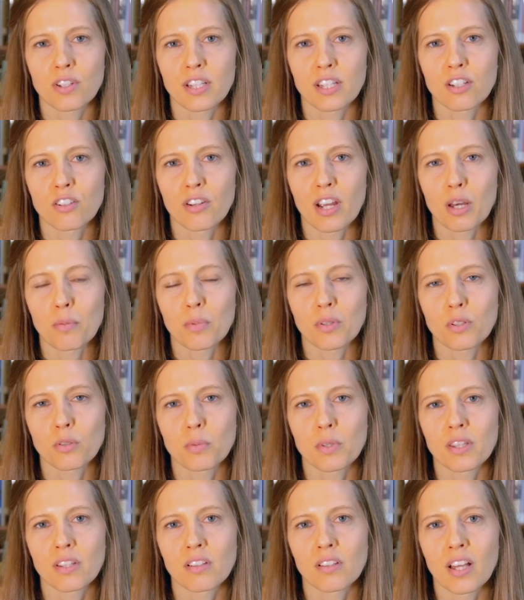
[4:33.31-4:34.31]
really
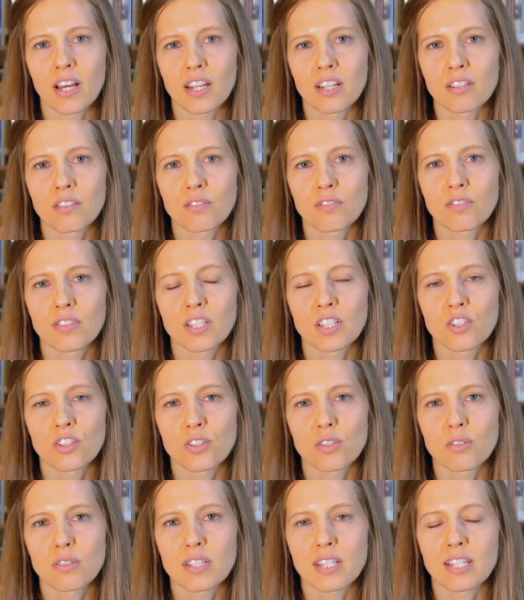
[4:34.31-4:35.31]
grappled with a lot of
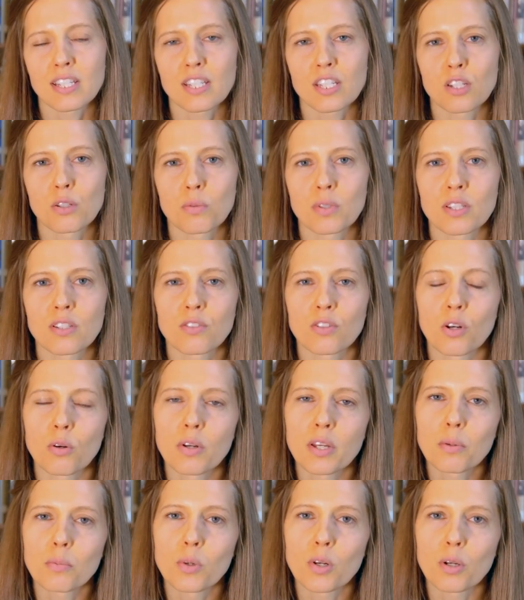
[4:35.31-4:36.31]
issues as he was
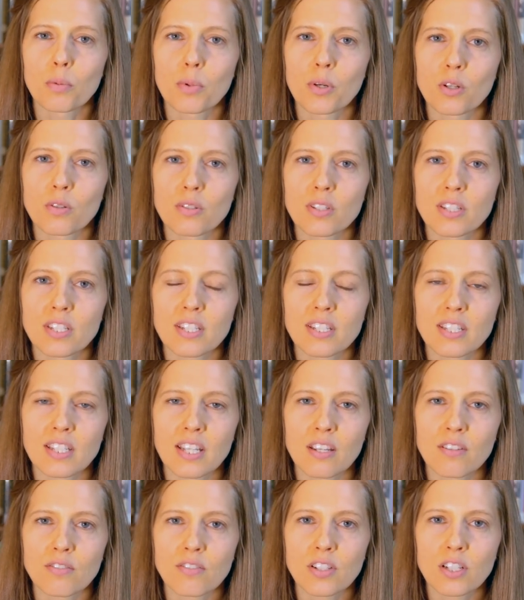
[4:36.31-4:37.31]
growing more opposed to
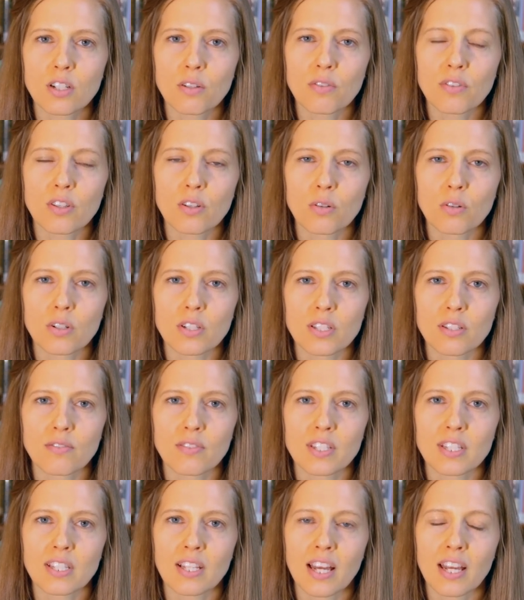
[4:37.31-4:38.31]
slavery over the course
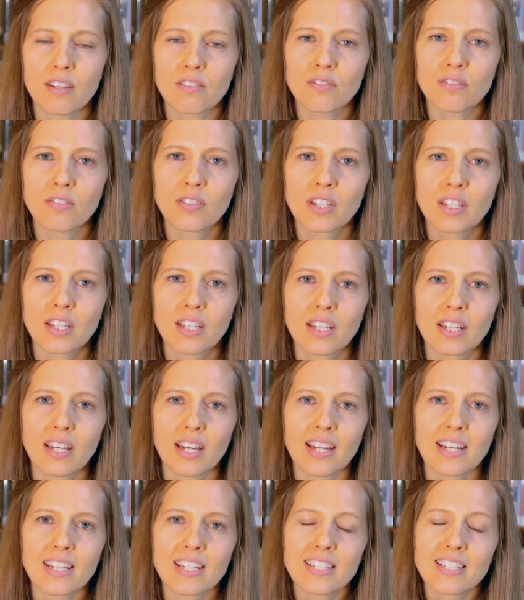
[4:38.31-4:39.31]
of his life.
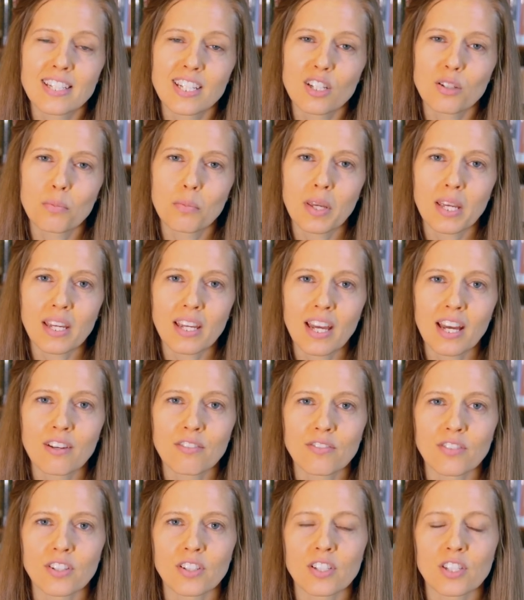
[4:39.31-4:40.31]
And he did make
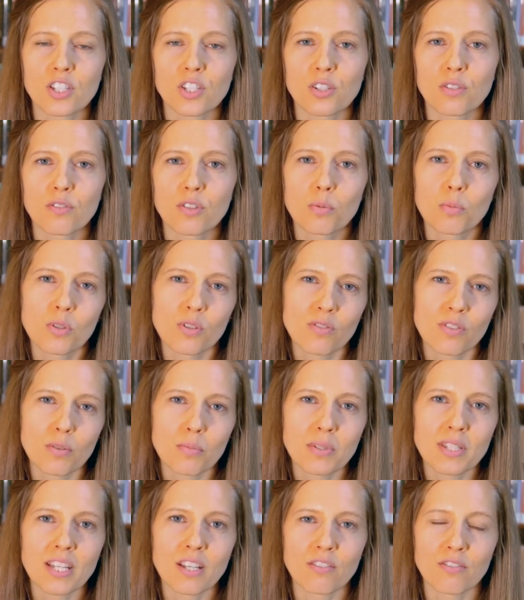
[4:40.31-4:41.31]
efforts to remove
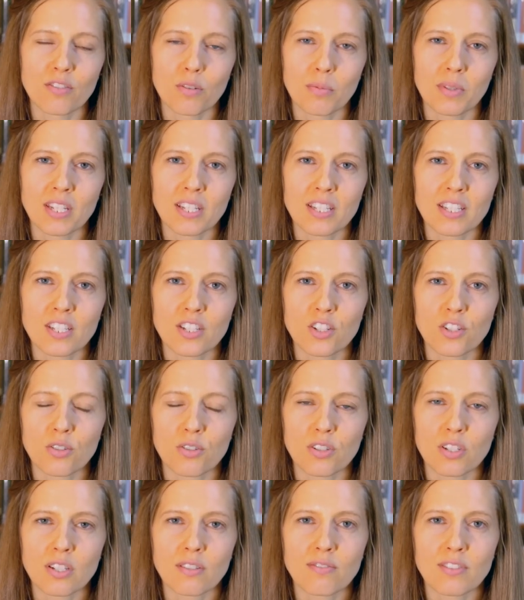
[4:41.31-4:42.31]
himself from the
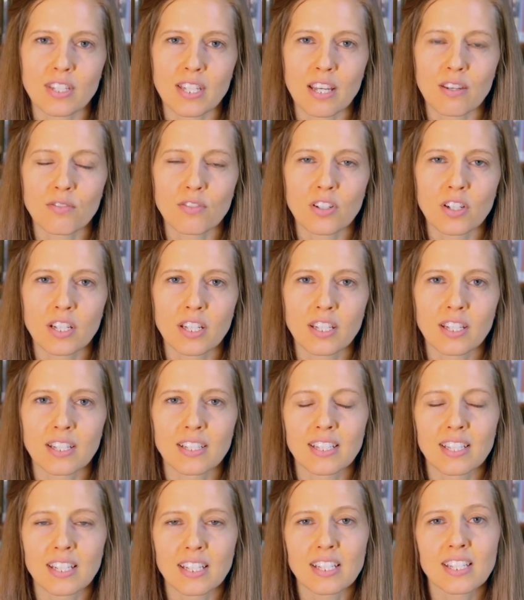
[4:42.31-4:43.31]
institution of slavery,
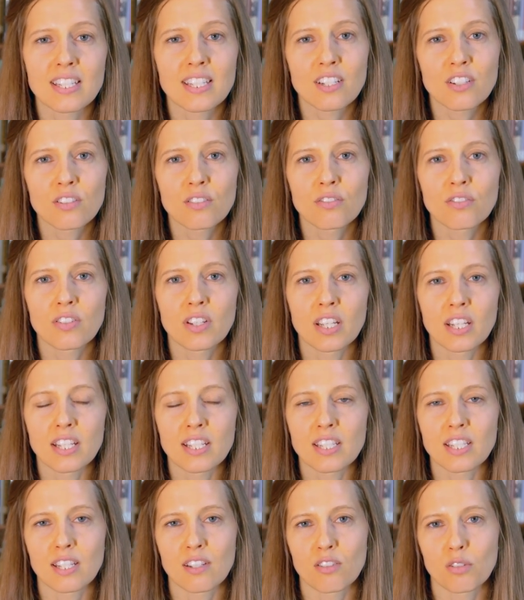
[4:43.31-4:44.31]
and he considered freeing
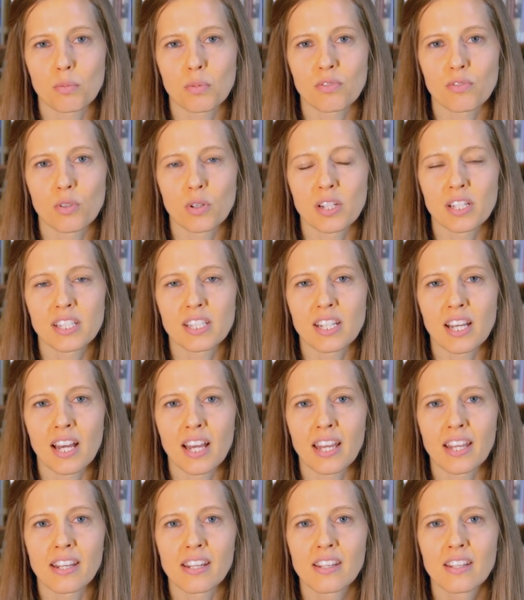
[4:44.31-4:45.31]
his slaves before he
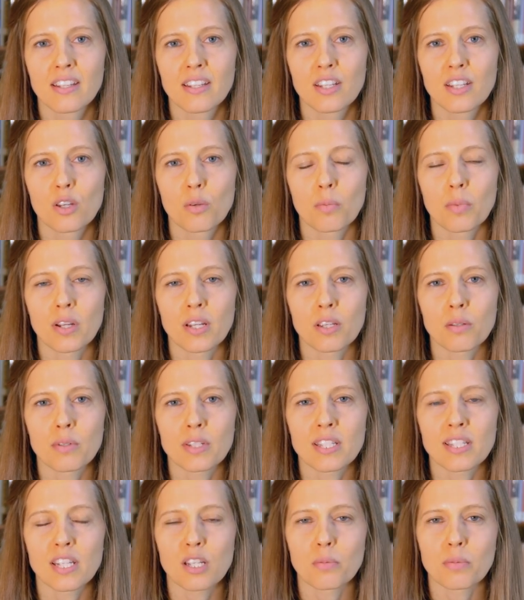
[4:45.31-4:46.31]
died, but he
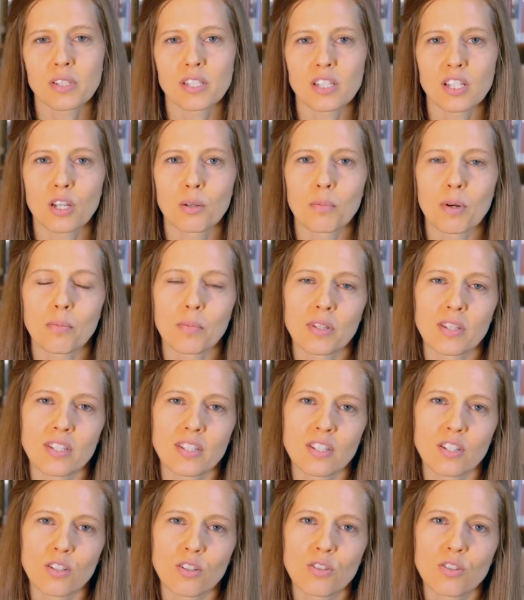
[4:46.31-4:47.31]
wasn't able to come up with
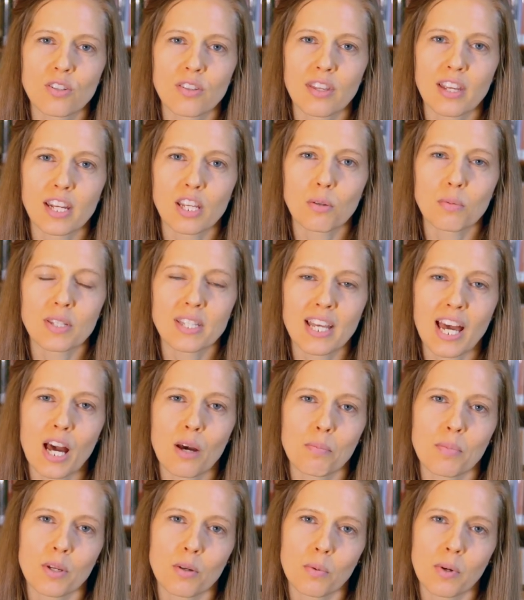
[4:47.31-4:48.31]
a solution that he was
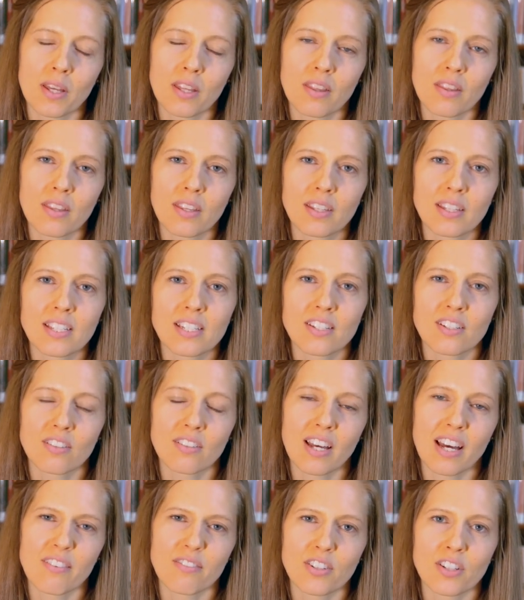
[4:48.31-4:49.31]
happy with
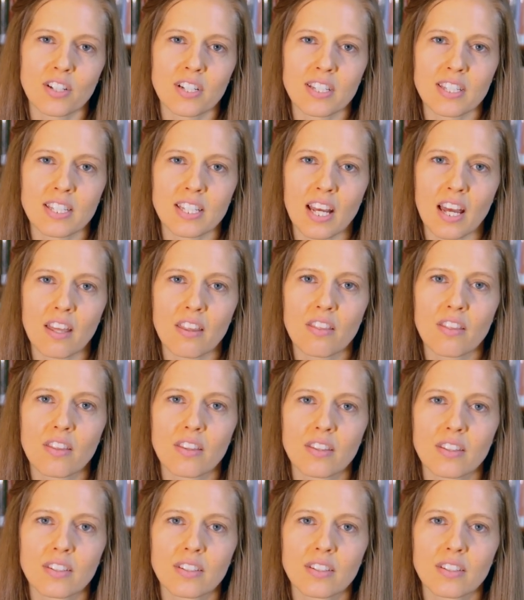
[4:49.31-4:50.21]
until after his death.